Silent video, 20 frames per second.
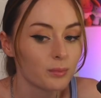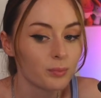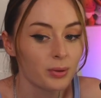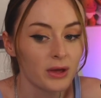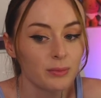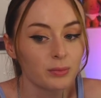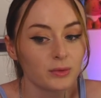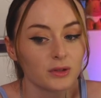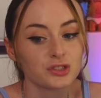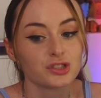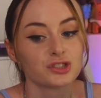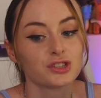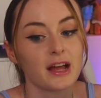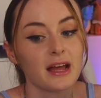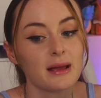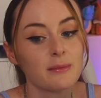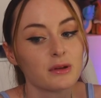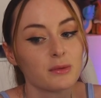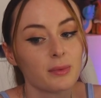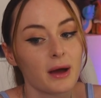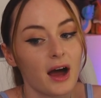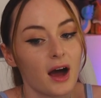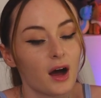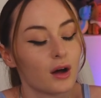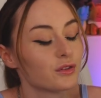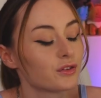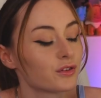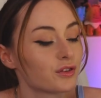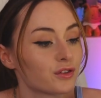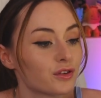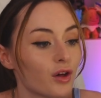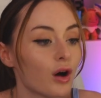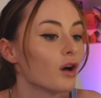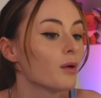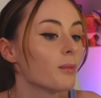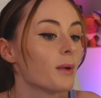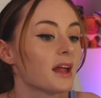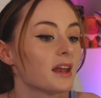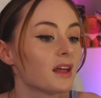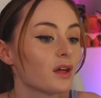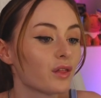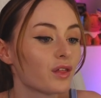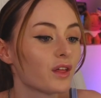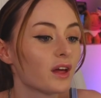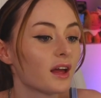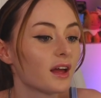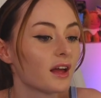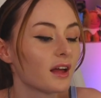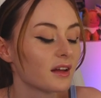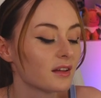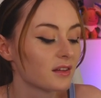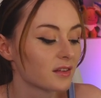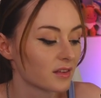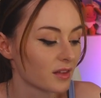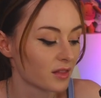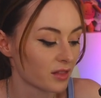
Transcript: people are shamed about so many things